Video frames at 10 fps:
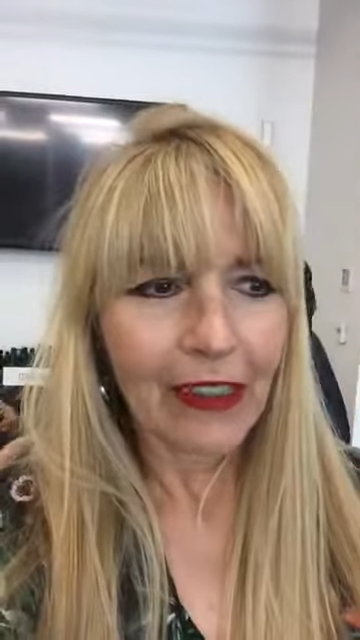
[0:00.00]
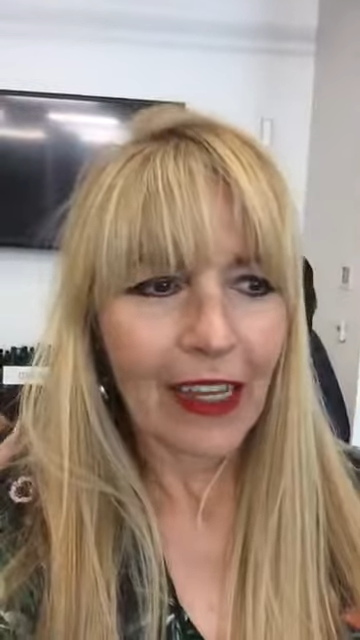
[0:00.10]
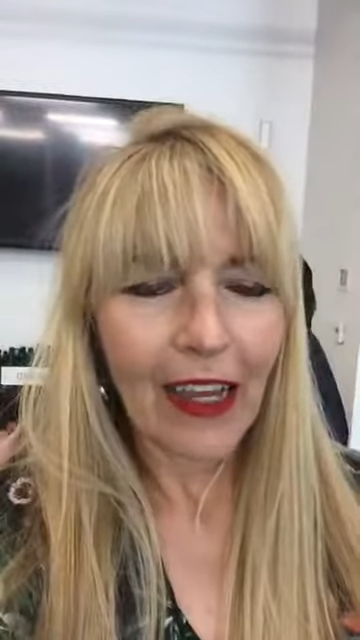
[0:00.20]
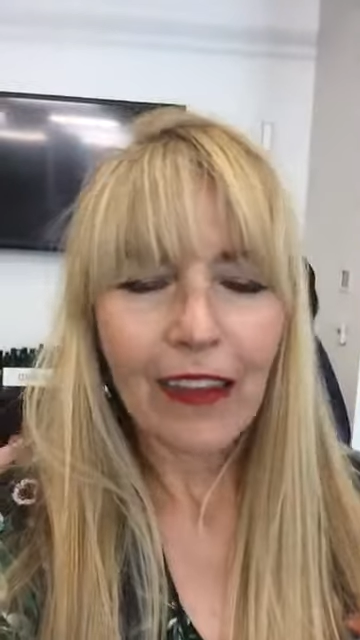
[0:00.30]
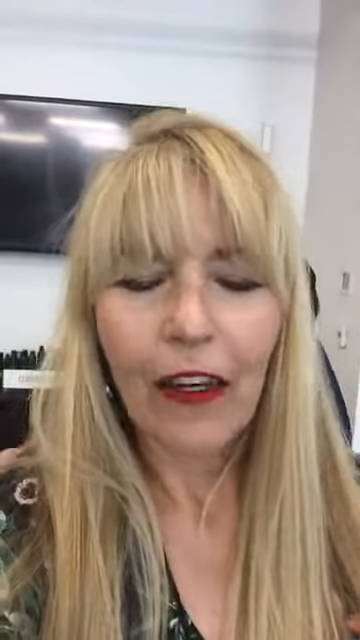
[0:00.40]

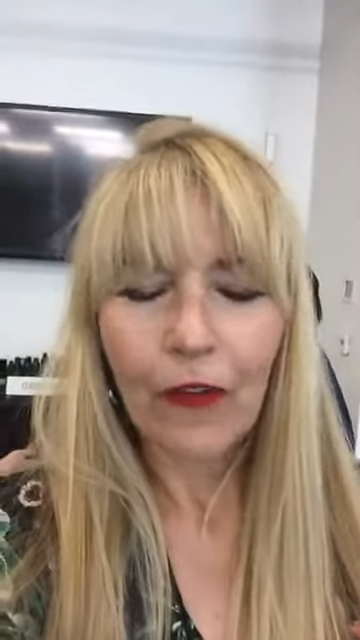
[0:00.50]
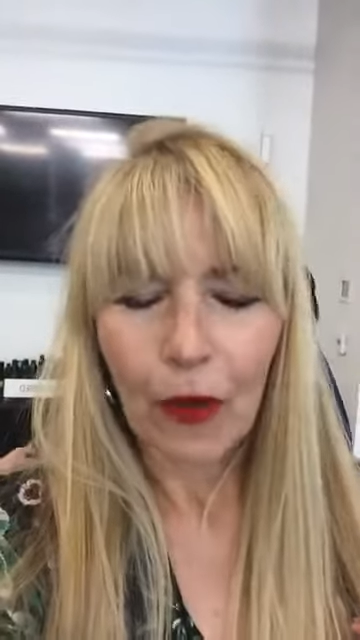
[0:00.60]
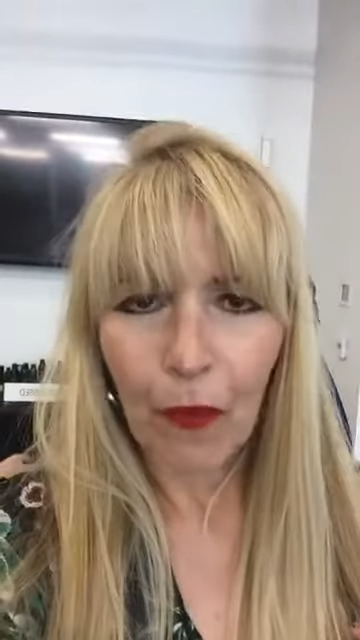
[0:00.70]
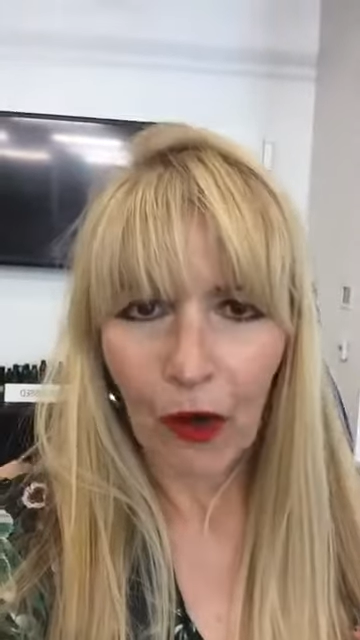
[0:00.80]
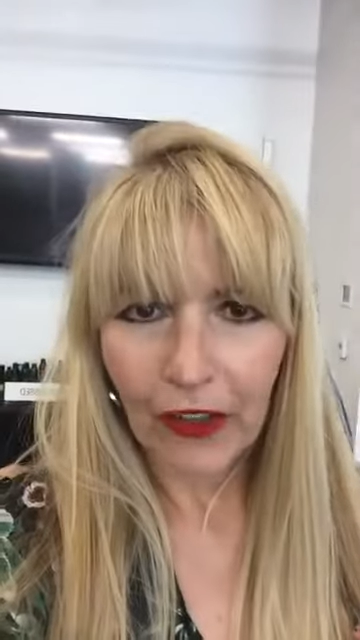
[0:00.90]
death of
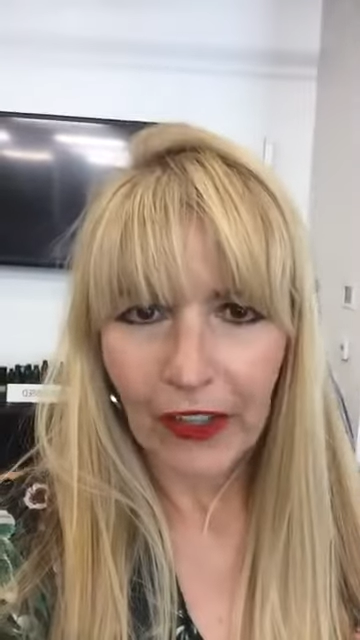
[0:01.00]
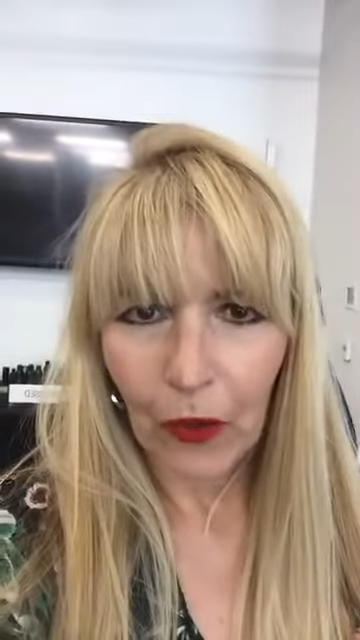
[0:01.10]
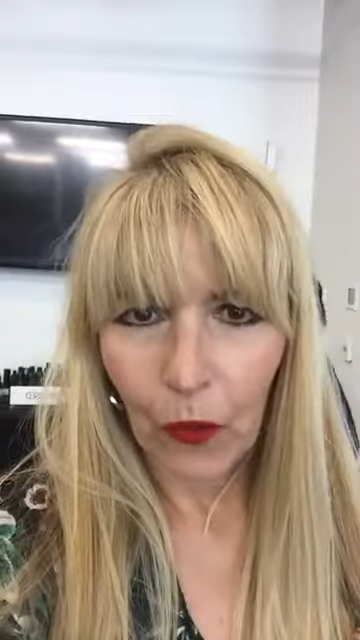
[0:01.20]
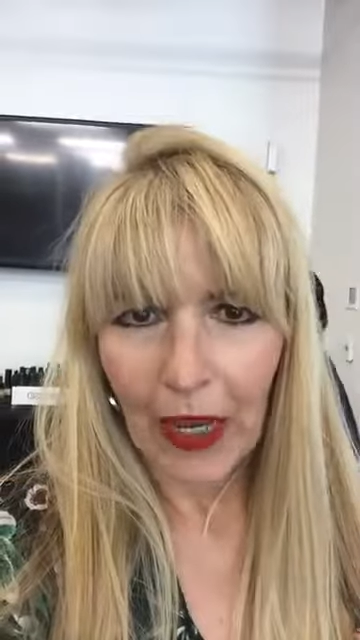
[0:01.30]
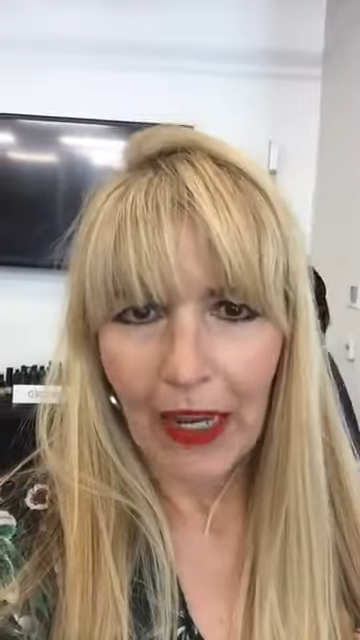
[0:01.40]
the
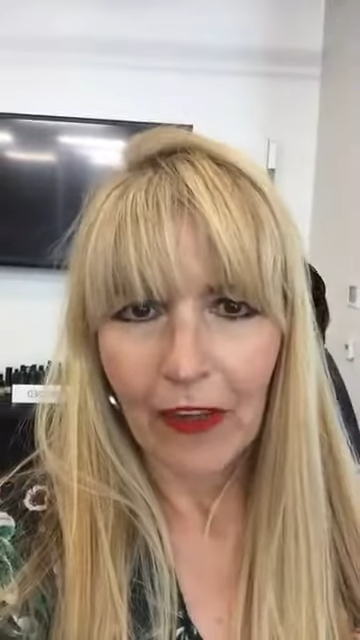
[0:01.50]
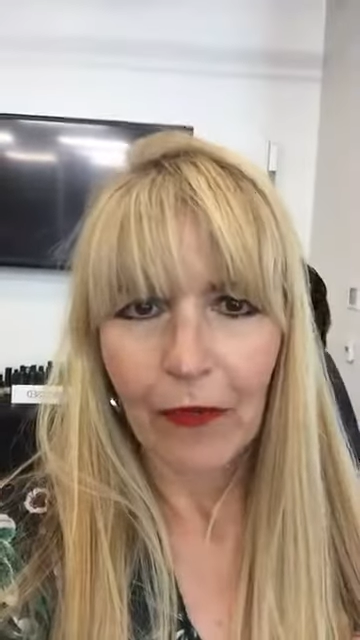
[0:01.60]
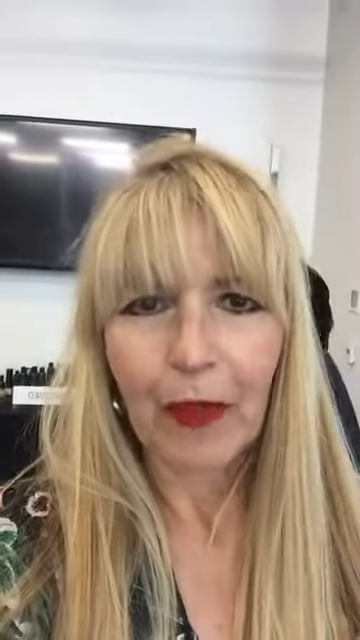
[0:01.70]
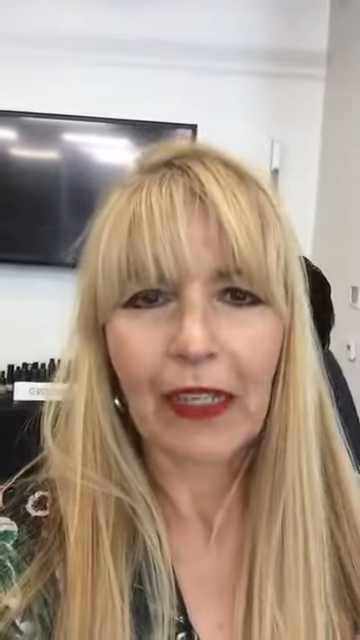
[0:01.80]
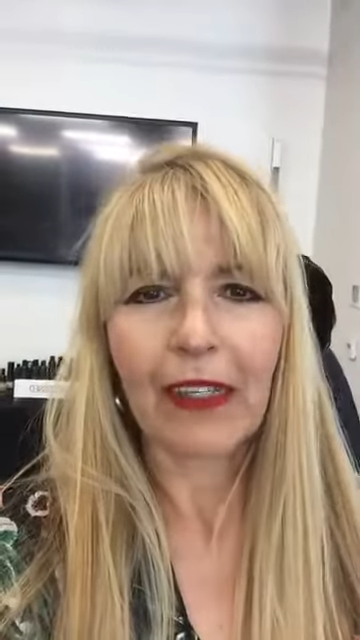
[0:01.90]
Marcel
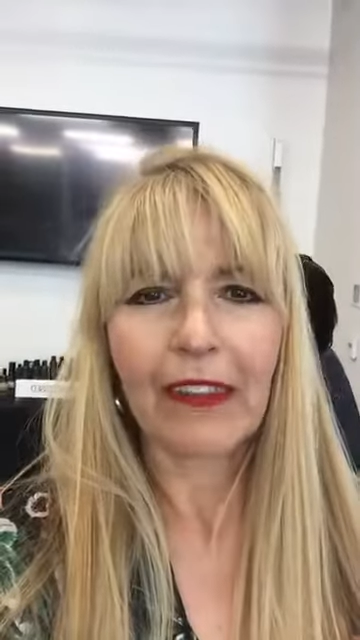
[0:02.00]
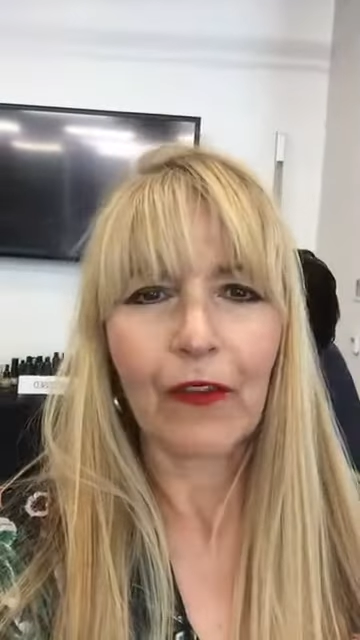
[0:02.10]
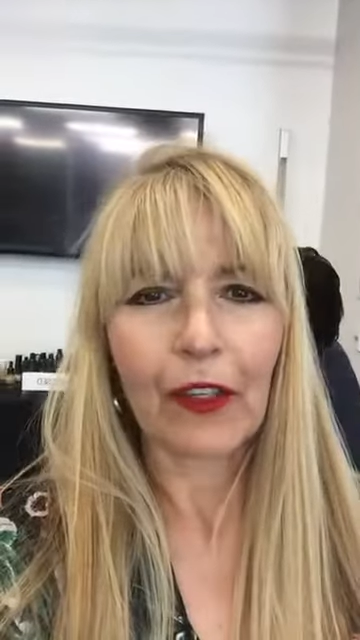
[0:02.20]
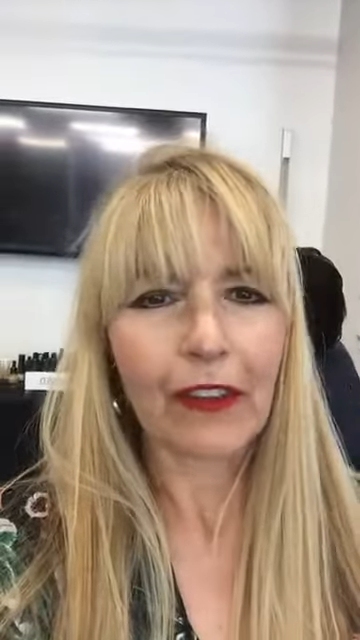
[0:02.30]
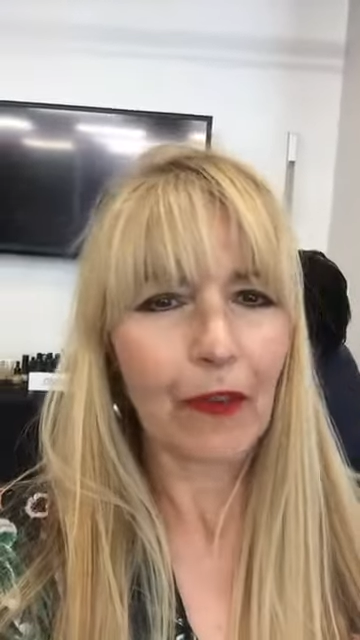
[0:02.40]
wave, because he
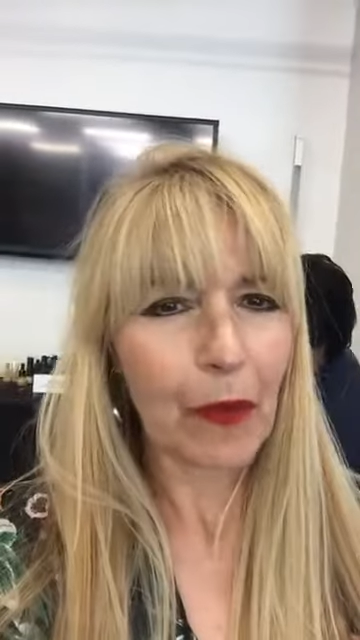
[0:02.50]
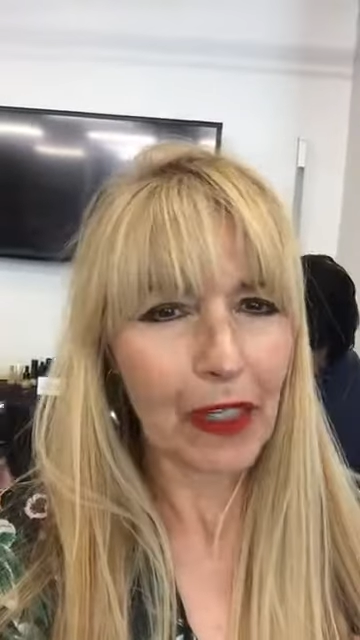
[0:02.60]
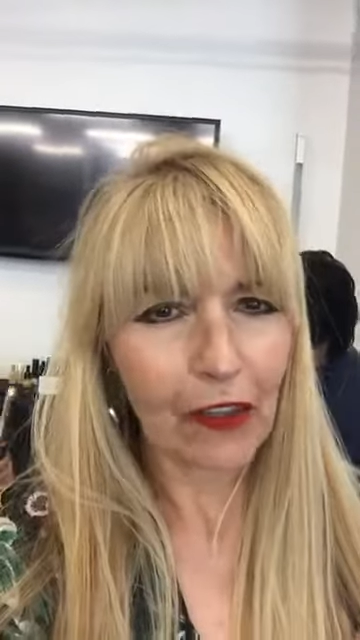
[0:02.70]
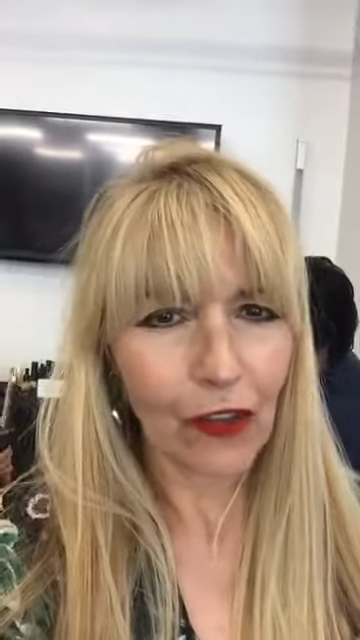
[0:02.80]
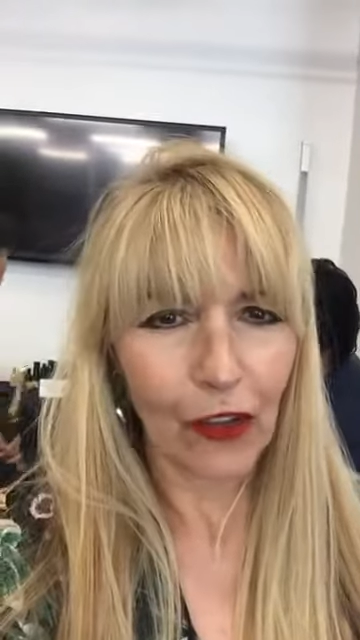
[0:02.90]
feels
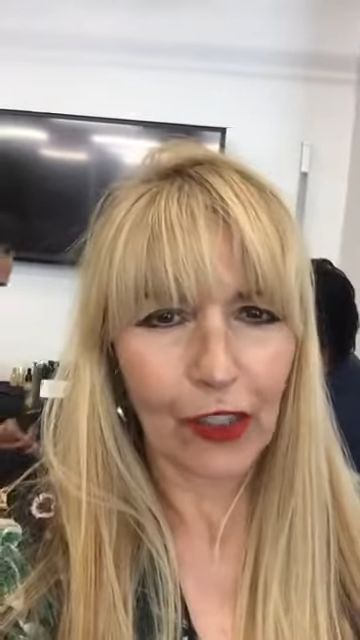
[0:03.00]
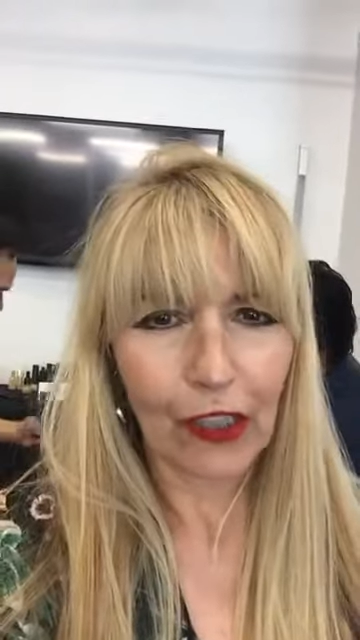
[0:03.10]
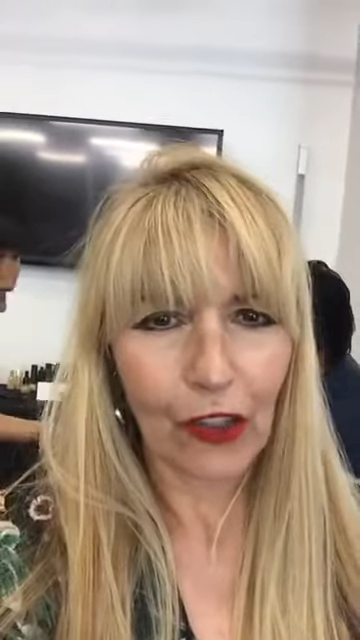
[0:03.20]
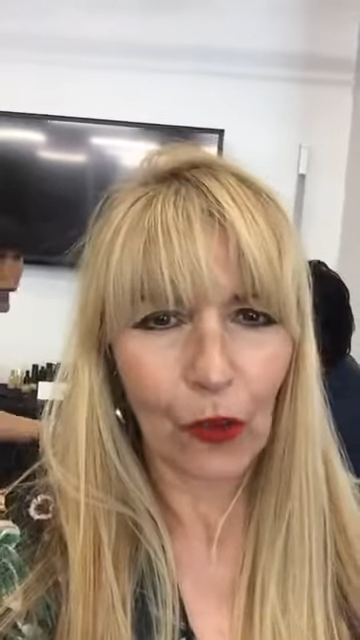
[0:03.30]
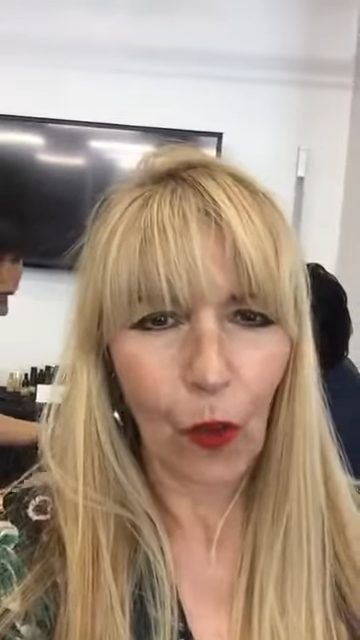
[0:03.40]
everybody is
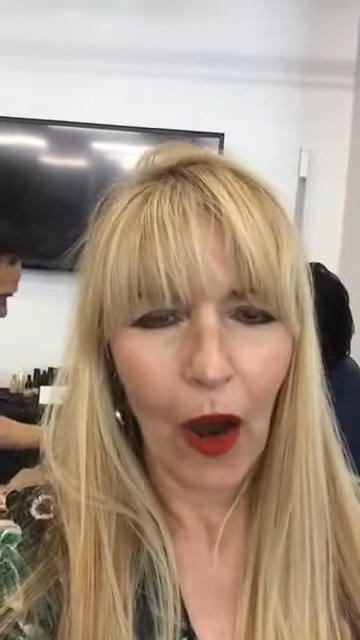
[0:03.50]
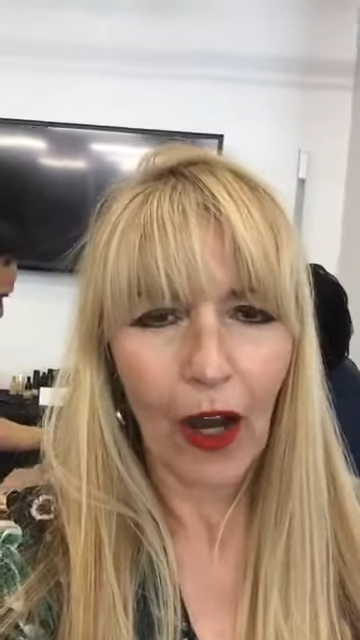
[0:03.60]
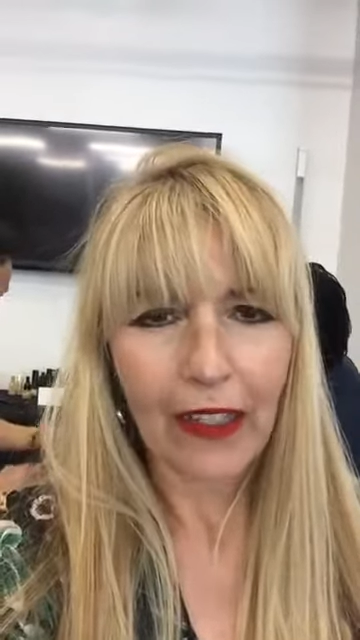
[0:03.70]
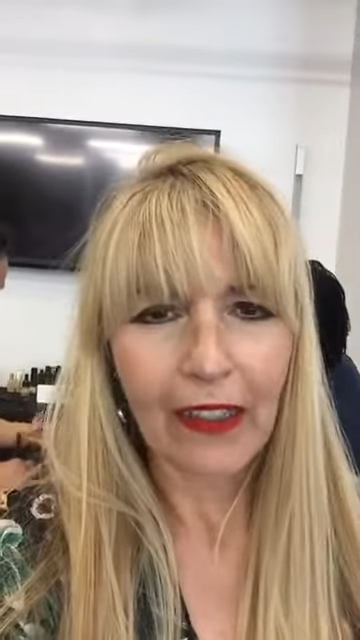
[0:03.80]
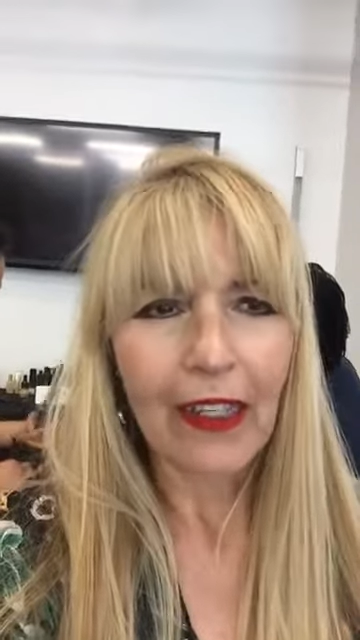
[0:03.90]
turning to the
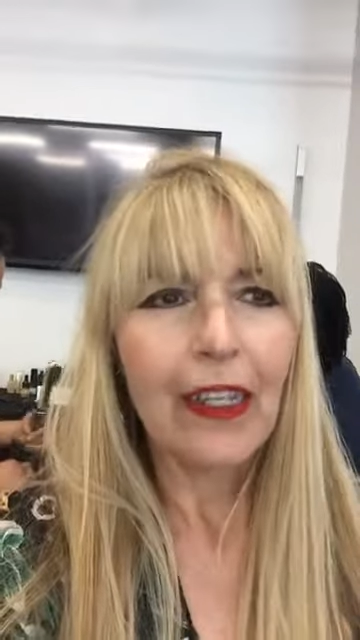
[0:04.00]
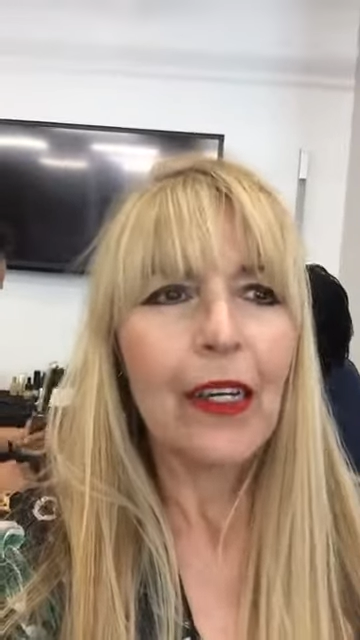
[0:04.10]
wand,